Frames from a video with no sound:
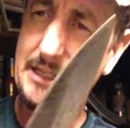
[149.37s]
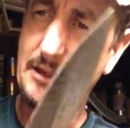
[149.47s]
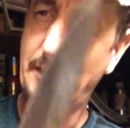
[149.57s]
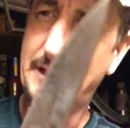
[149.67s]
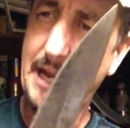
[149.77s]

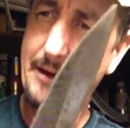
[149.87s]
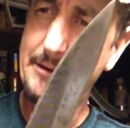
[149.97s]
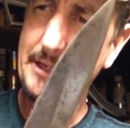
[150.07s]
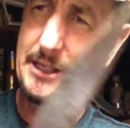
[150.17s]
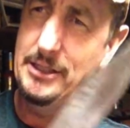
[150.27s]
I've
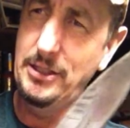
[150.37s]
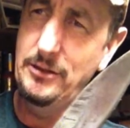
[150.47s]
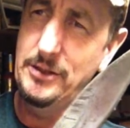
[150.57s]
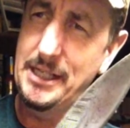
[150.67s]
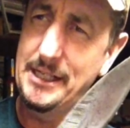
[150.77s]
carried it and
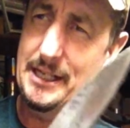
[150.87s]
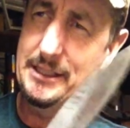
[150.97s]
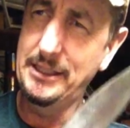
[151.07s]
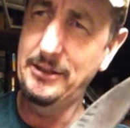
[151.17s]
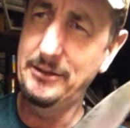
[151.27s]
used it
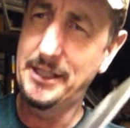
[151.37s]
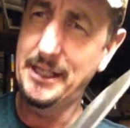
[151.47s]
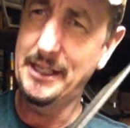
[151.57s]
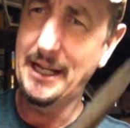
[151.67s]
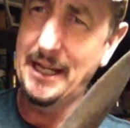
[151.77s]
and used
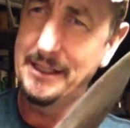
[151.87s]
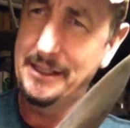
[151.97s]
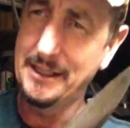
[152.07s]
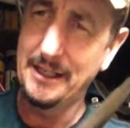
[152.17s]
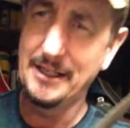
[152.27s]
it, and
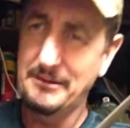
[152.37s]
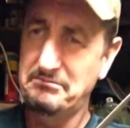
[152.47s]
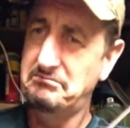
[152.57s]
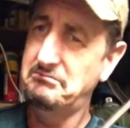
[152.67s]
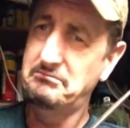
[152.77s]

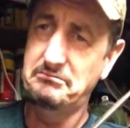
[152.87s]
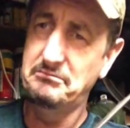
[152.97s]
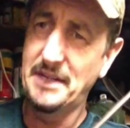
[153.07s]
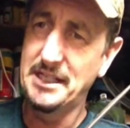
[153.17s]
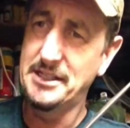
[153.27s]

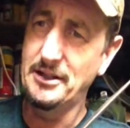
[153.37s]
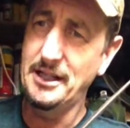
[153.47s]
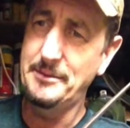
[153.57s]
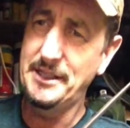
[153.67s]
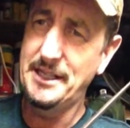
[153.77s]
it's not
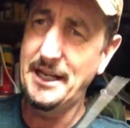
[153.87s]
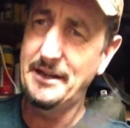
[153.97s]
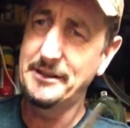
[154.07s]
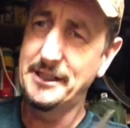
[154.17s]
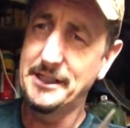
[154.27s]
let me
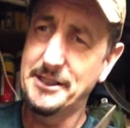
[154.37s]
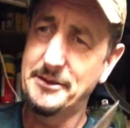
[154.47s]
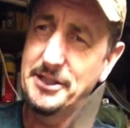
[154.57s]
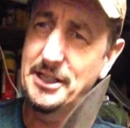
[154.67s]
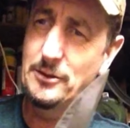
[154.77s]
down, and it's
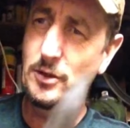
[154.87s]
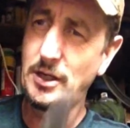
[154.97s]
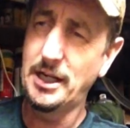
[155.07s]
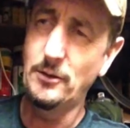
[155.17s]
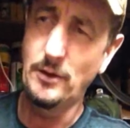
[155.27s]
still
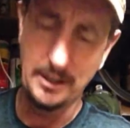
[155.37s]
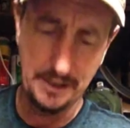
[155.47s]
working well.